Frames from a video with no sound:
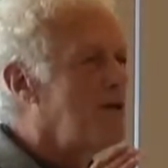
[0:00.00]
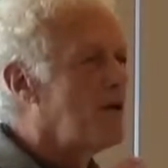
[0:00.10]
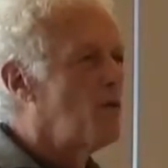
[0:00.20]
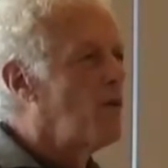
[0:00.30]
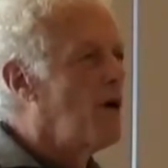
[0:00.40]

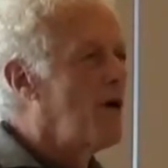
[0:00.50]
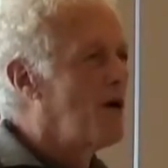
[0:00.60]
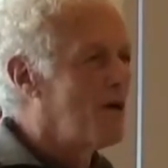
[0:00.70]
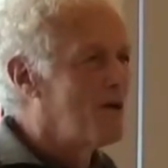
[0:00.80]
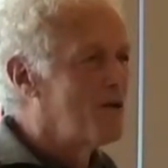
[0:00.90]
a
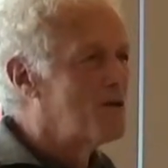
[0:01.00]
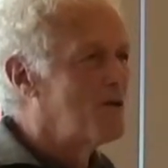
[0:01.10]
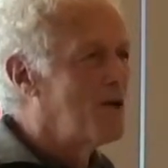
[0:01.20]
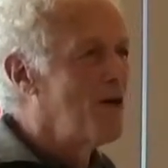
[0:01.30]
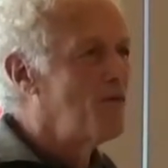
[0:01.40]
way to
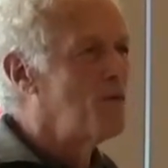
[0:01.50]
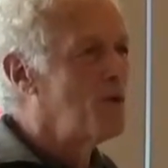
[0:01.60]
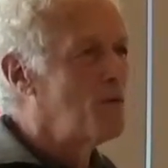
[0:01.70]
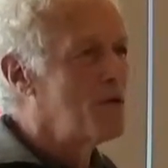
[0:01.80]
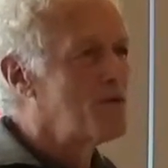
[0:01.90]
love
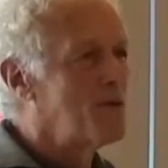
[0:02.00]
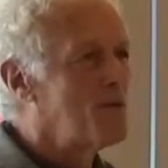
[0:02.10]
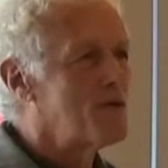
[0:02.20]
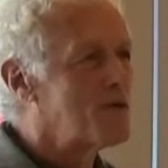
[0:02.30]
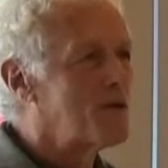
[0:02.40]
with wisdom
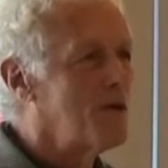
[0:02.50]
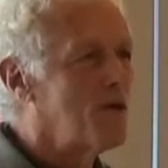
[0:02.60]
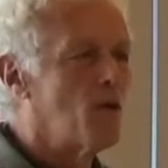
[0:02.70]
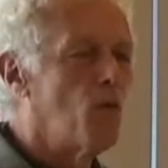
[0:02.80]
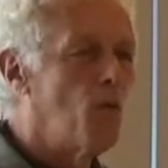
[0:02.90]
and skill,
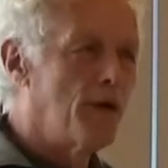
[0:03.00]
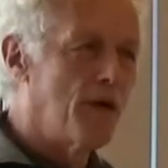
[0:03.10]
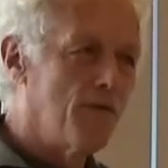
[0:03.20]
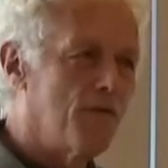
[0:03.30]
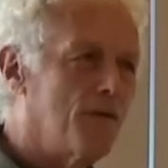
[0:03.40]

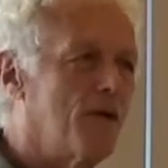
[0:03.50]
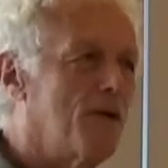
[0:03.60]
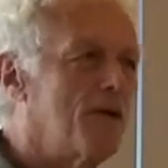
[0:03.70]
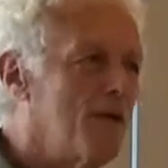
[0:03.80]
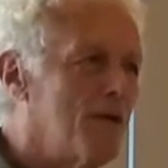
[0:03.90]
whatever it
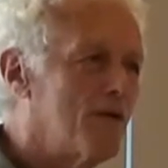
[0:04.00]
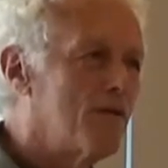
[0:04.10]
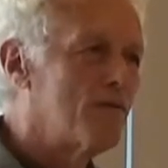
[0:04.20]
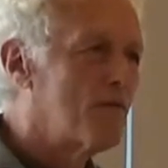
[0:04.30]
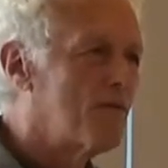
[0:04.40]

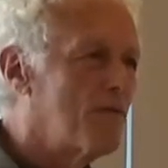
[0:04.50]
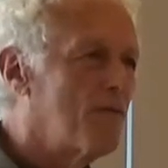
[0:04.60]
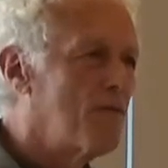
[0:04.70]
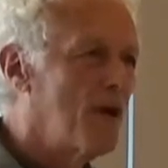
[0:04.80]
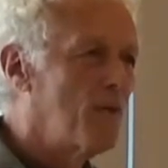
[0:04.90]

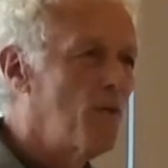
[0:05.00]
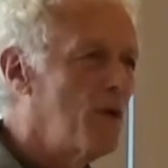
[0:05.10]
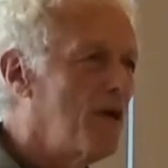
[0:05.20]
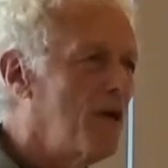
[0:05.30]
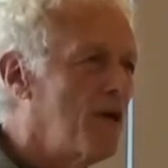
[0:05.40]
is that
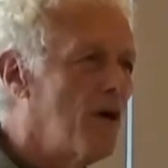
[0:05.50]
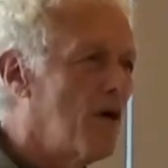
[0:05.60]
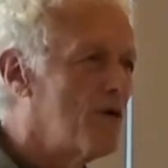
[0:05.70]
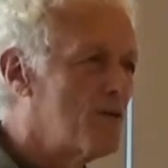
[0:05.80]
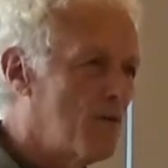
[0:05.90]
we
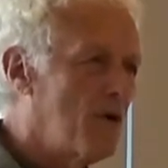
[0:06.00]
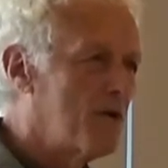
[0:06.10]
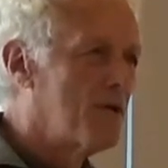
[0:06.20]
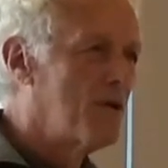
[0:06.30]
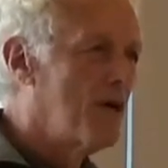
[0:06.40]
are drawn
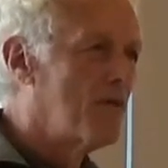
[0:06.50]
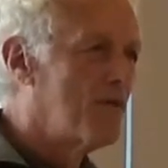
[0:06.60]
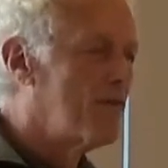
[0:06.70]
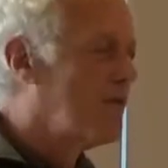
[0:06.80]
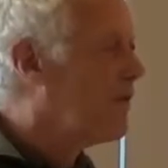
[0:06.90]
to
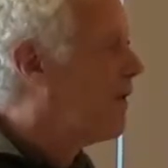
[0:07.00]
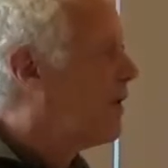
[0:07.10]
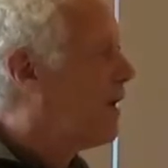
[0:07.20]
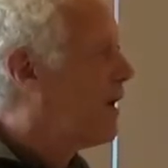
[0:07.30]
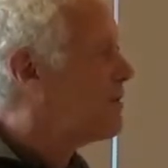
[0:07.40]

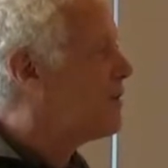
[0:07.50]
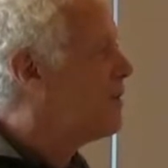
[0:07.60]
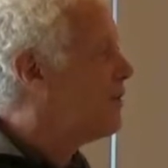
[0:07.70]
love, has